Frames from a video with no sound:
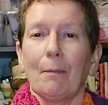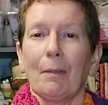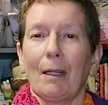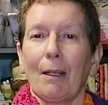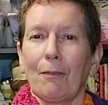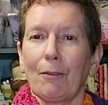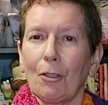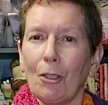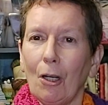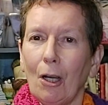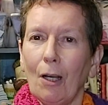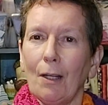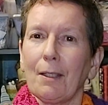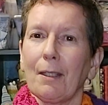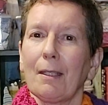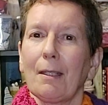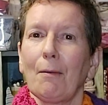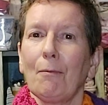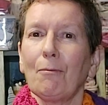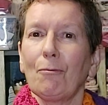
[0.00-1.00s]
But I've
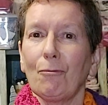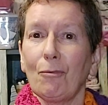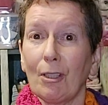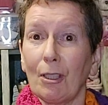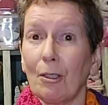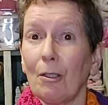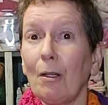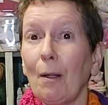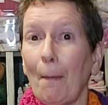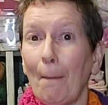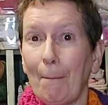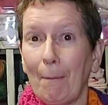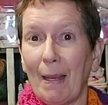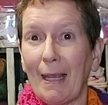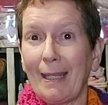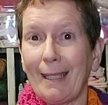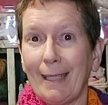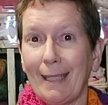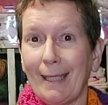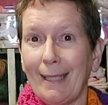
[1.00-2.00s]
got some real
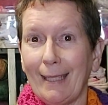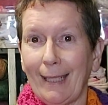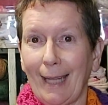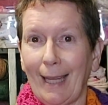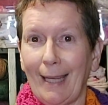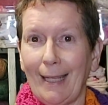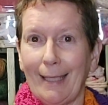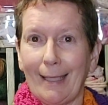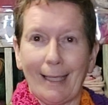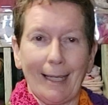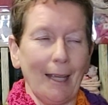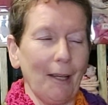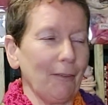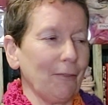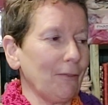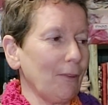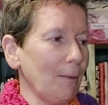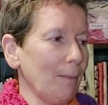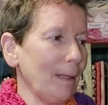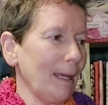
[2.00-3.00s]
messy skeins
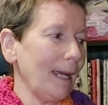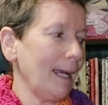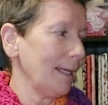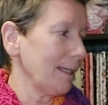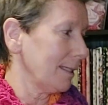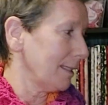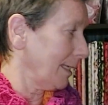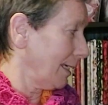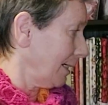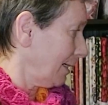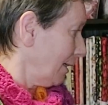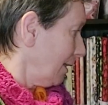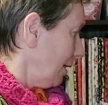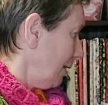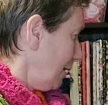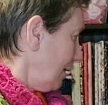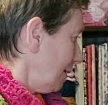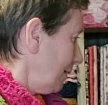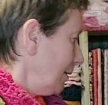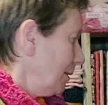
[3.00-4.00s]
left from that. They
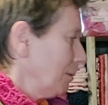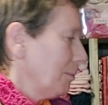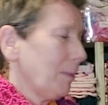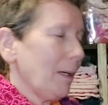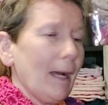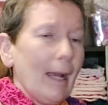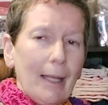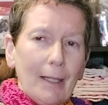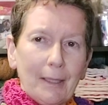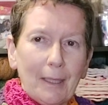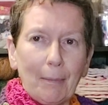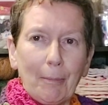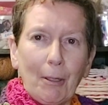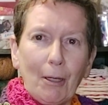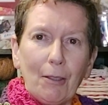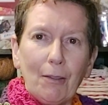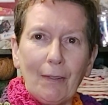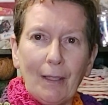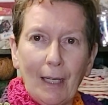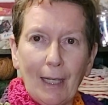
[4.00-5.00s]
are piled up
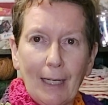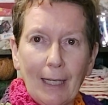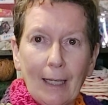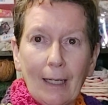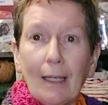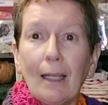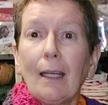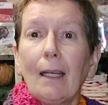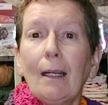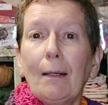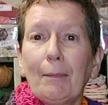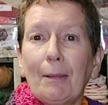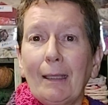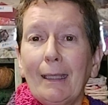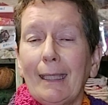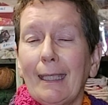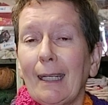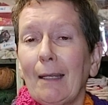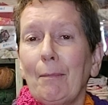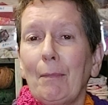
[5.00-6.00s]
over here.
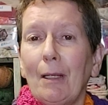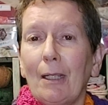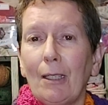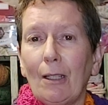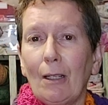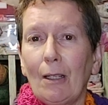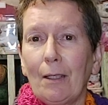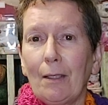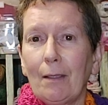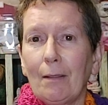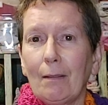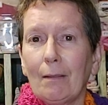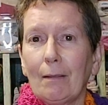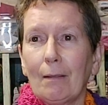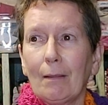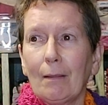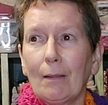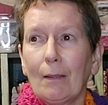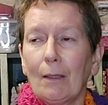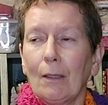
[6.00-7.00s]
I'm going to get my yarn.
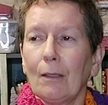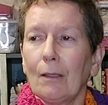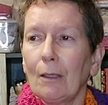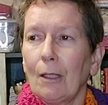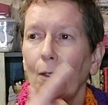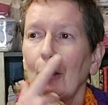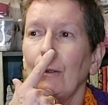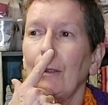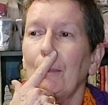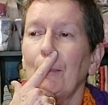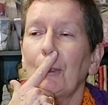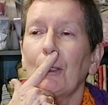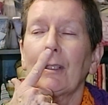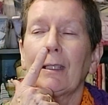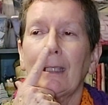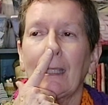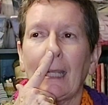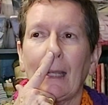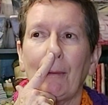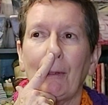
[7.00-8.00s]
No, I'm not
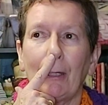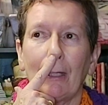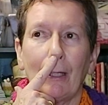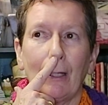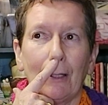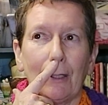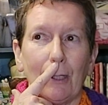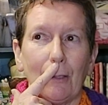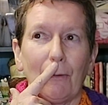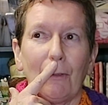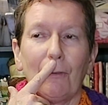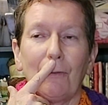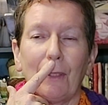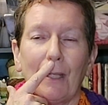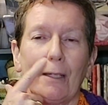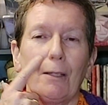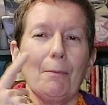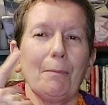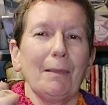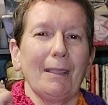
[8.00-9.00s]
going to get my yarn swift
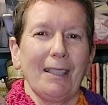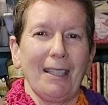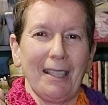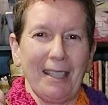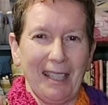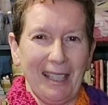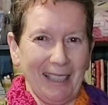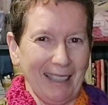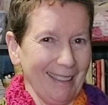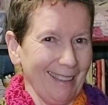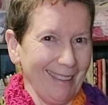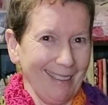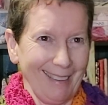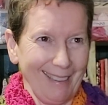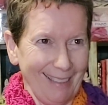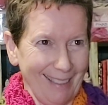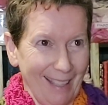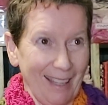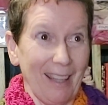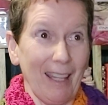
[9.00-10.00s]
out because
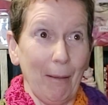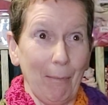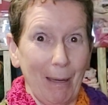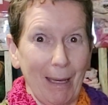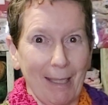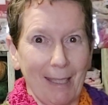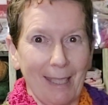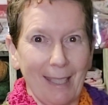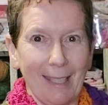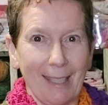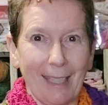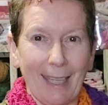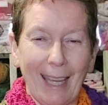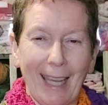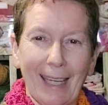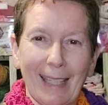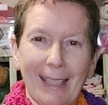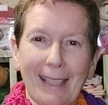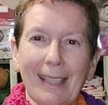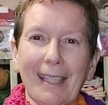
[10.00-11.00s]
they're messy
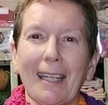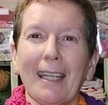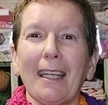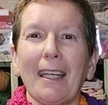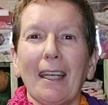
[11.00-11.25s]
skeins.